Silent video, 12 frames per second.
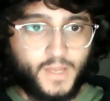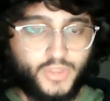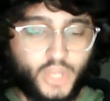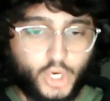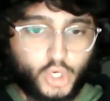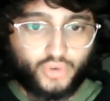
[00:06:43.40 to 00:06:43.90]

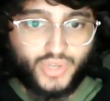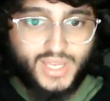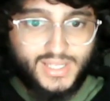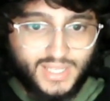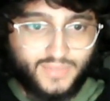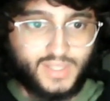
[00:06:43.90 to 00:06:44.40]
The
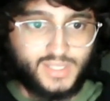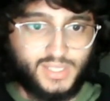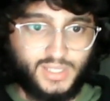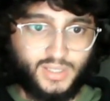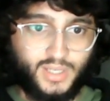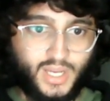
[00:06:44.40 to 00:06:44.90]

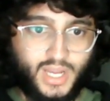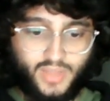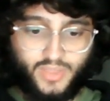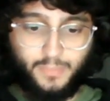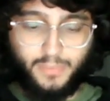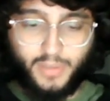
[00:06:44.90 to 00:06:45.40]
creativity,
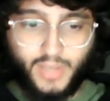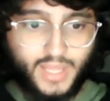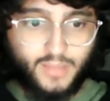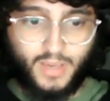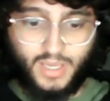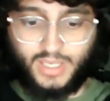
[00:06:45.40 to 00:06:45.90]
the
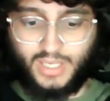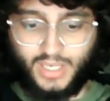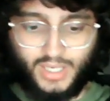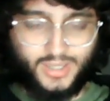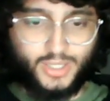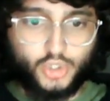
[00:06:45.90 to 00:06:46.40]

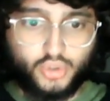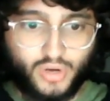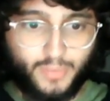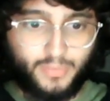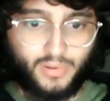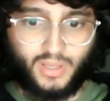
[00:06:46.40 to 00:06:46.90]
playmaking, the
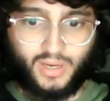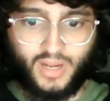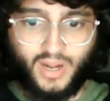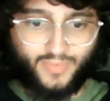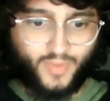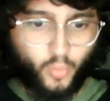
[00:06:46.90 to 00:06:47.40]
dribbling,
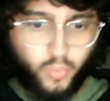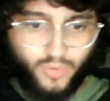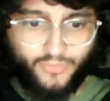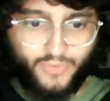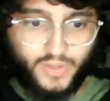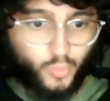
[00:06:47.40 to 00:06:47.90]
the
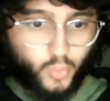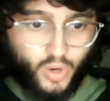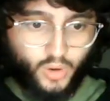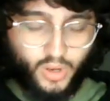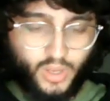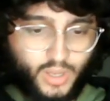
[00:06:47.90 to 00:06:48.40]

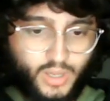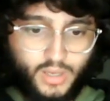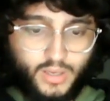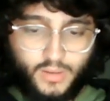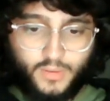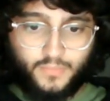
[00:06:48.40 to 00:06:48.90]
1v1.
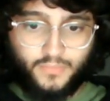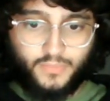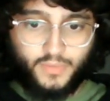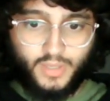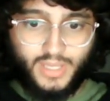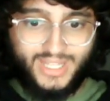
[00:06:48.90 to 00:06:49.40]

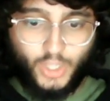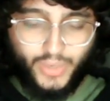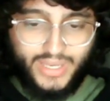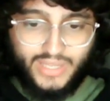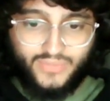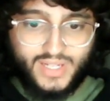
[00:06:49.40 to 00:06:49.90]
He
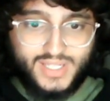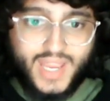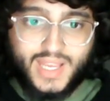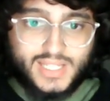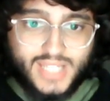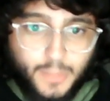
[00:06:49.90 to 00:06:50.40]
don't even
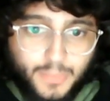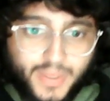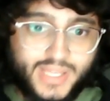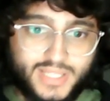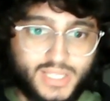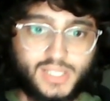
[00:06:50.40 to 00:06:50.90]
take set
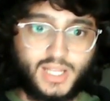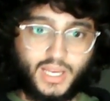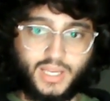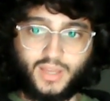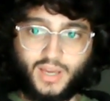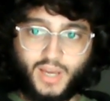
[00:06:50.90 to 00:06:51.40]
pieces
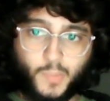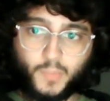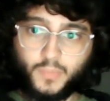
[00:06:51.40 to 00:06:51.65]
like that.